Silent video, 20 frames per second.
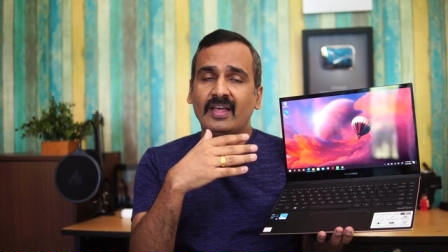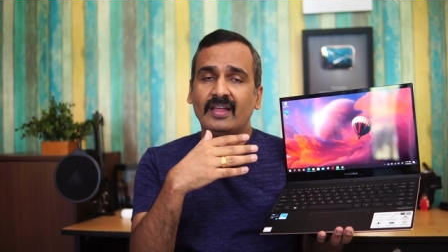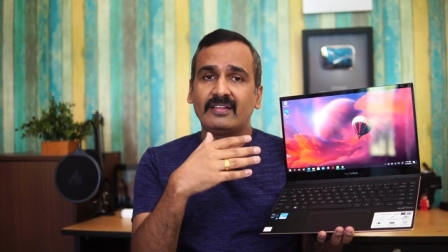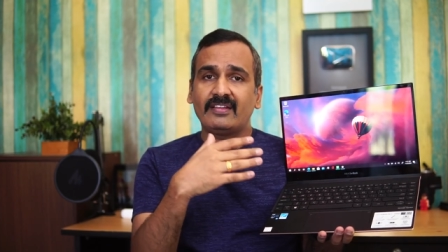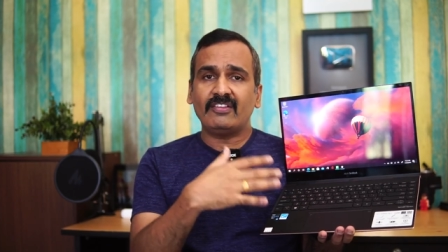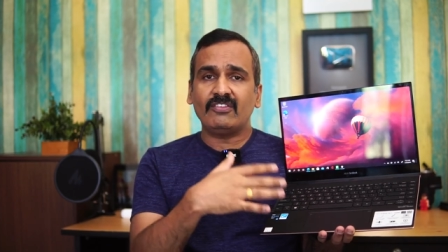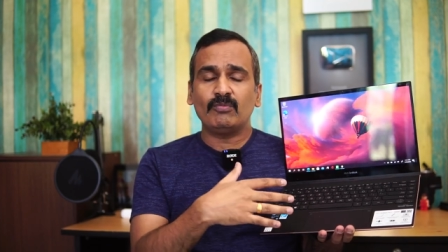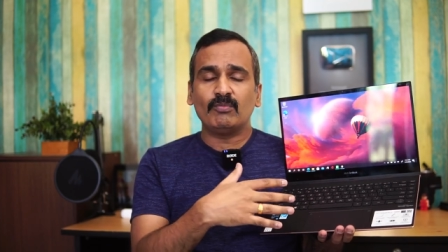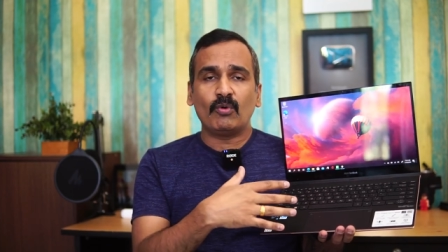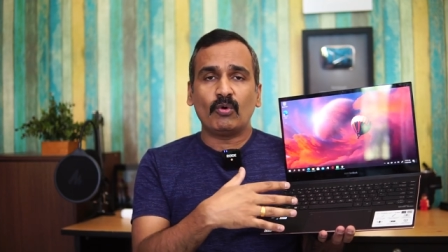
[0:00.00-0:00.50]

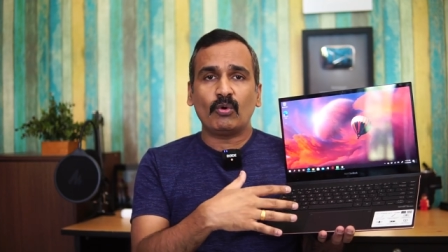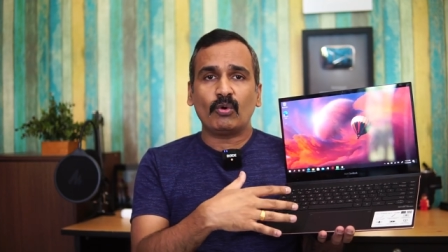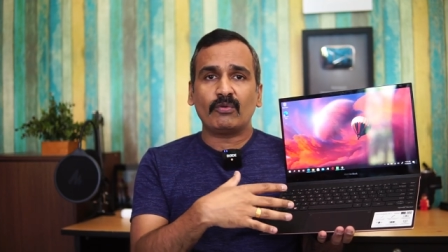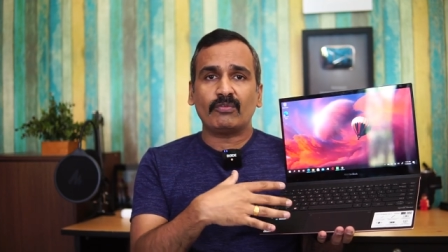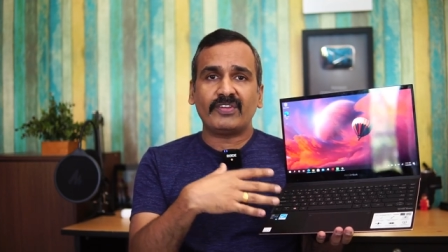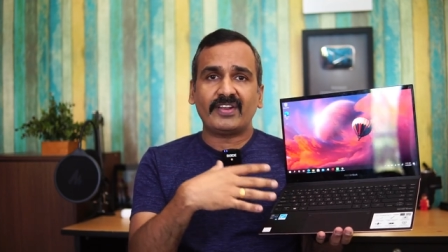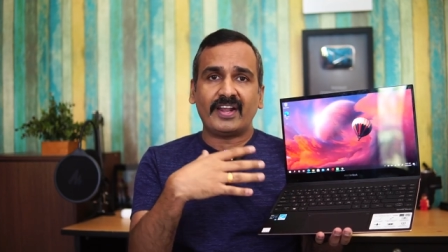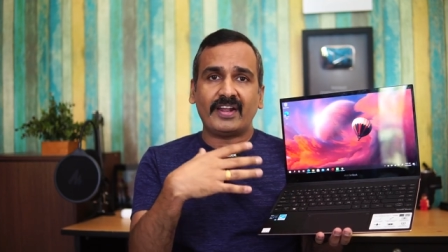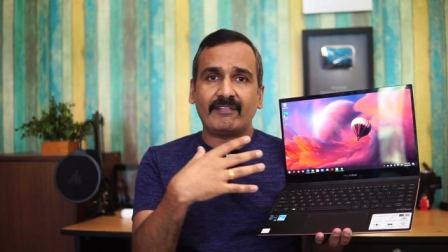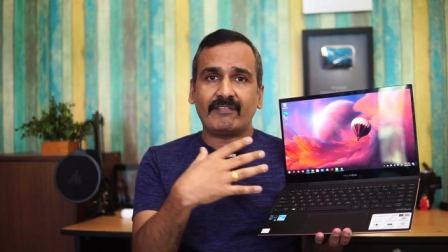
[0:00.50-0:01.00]
this is more
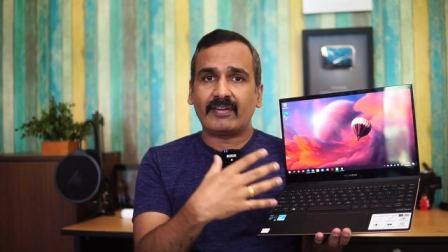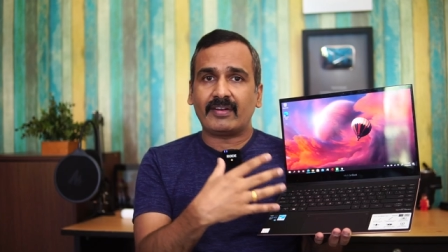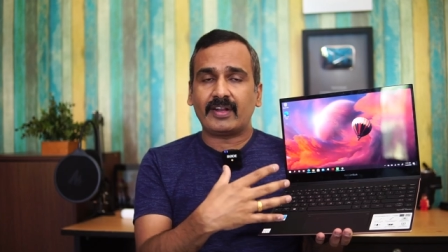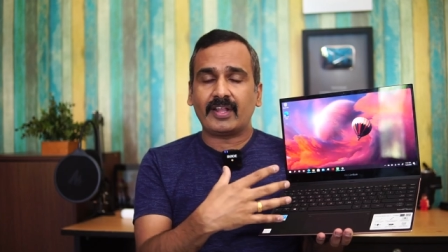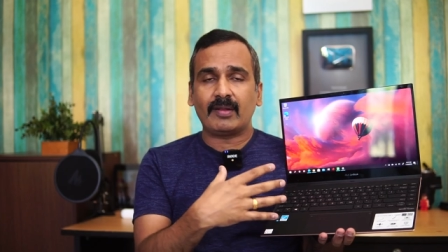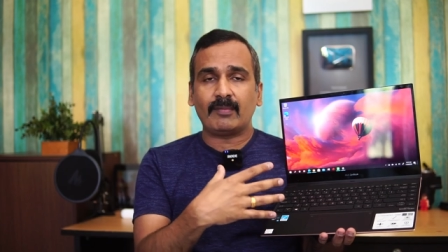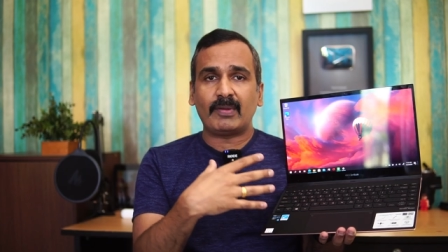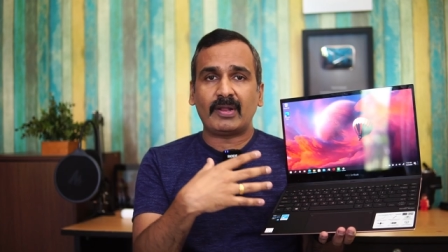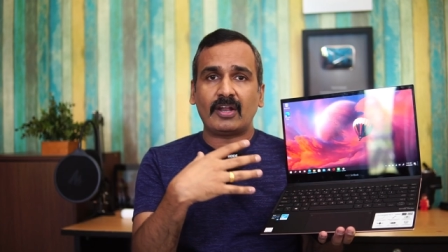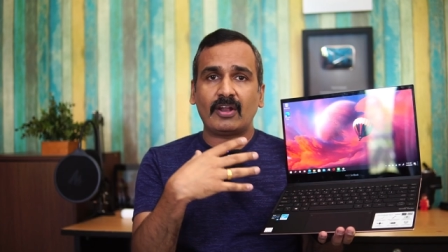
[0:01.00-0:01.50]
of an
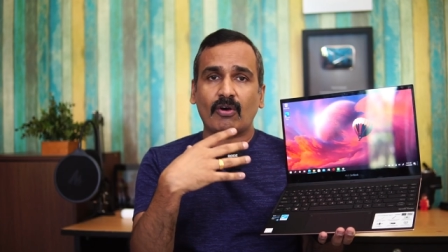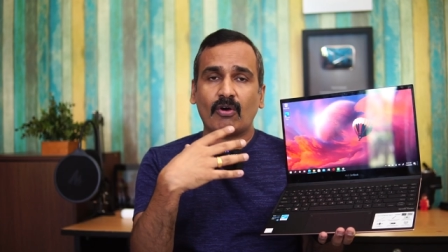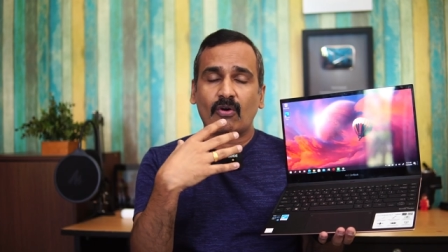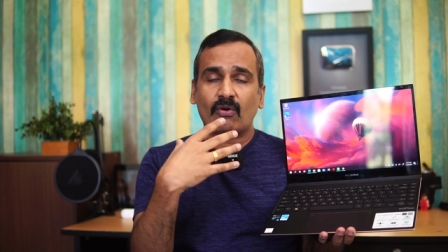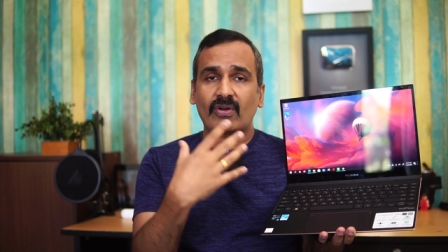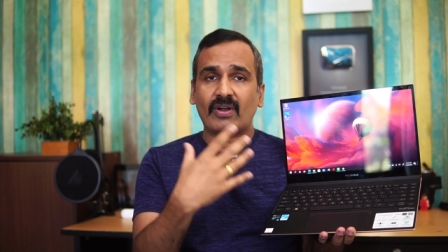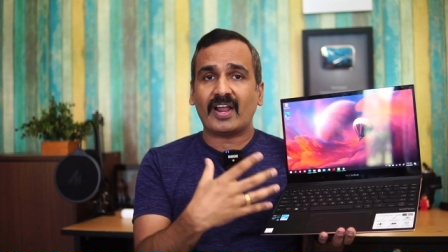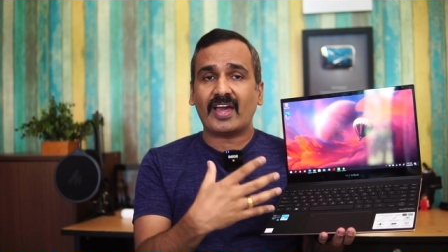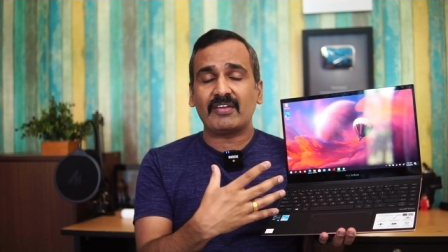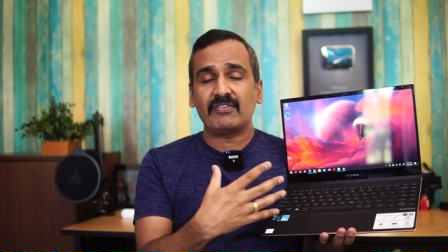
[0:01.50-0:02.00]
entertainment
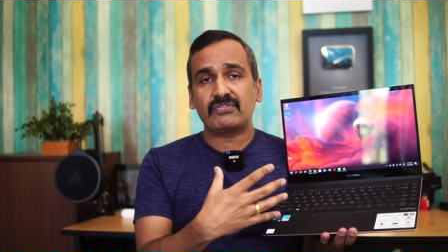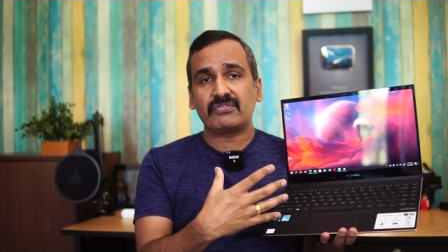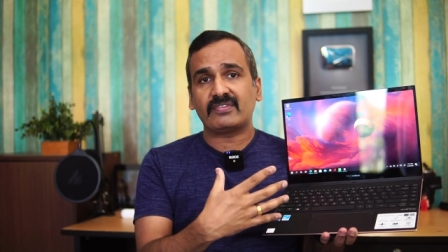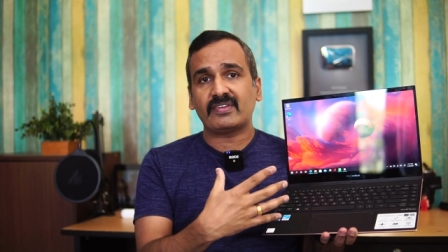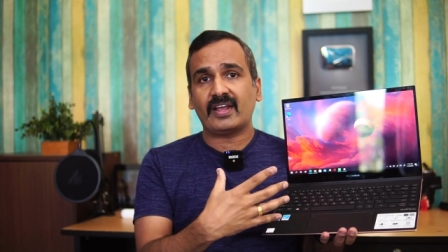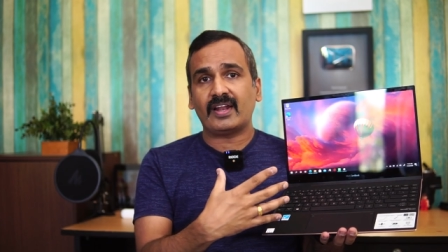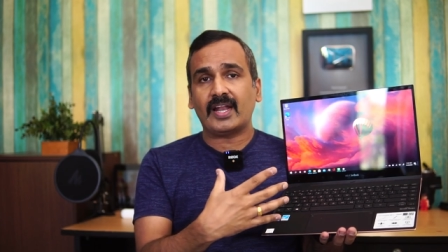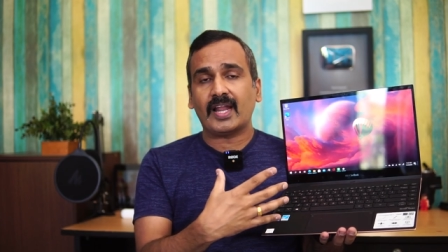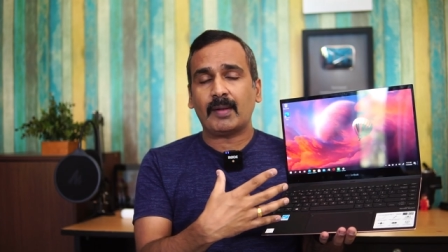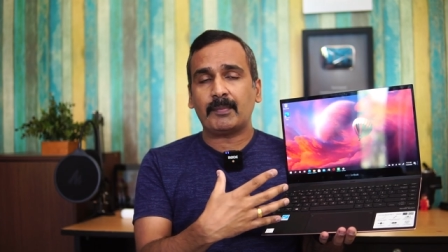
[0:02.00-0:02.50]
or
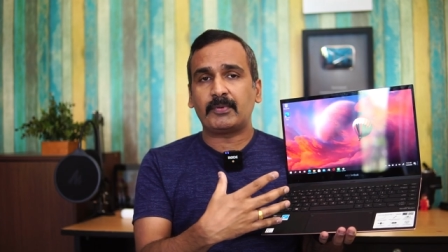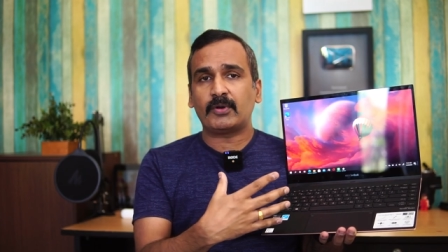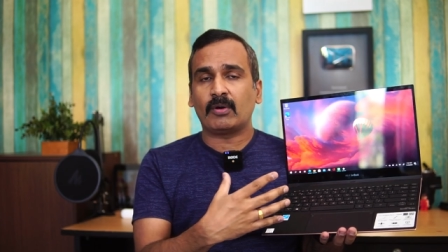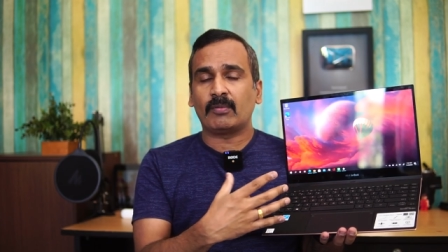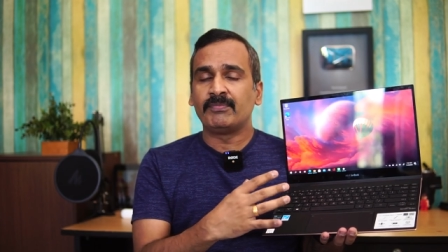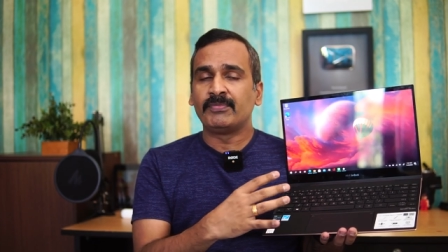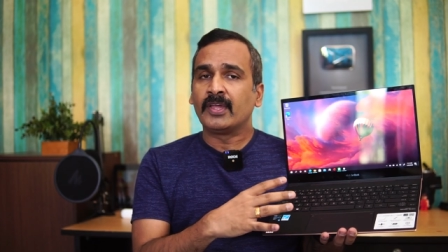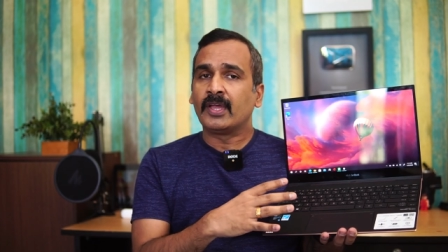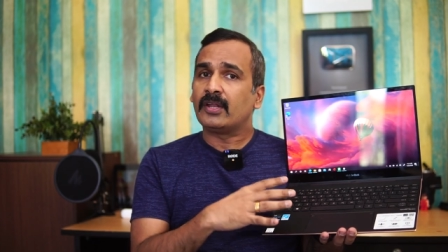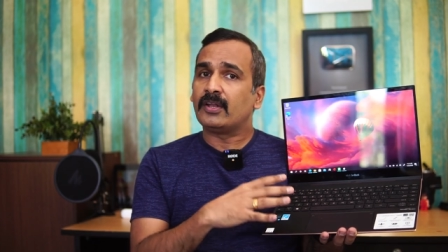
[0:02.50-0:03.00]
lifestyle
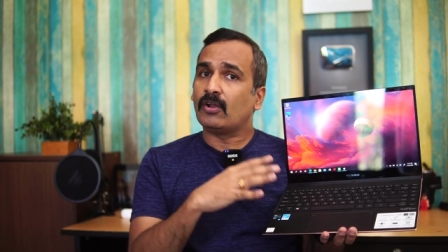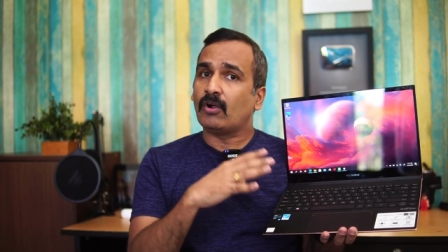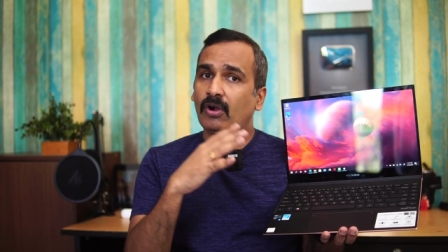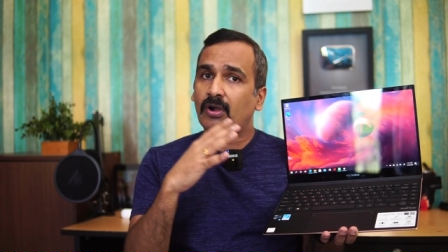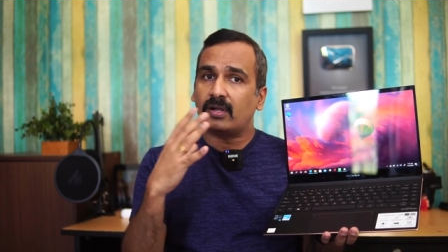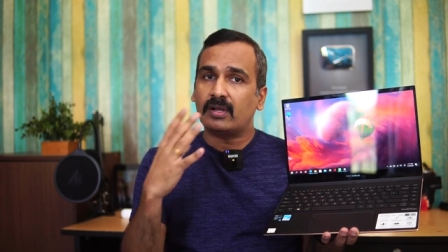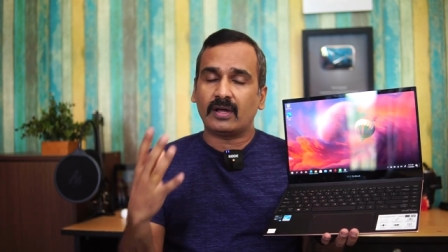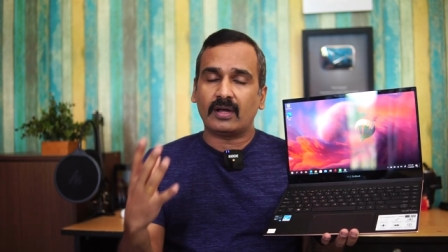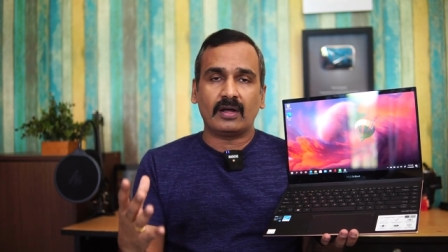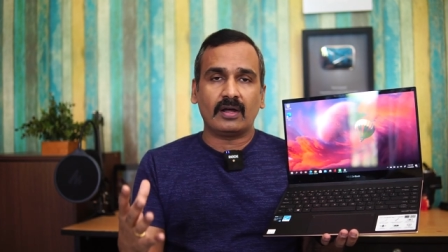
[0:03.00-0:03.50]
laptop,
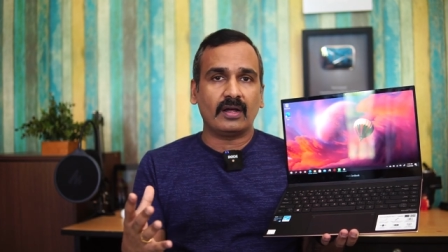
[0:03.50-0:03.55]
not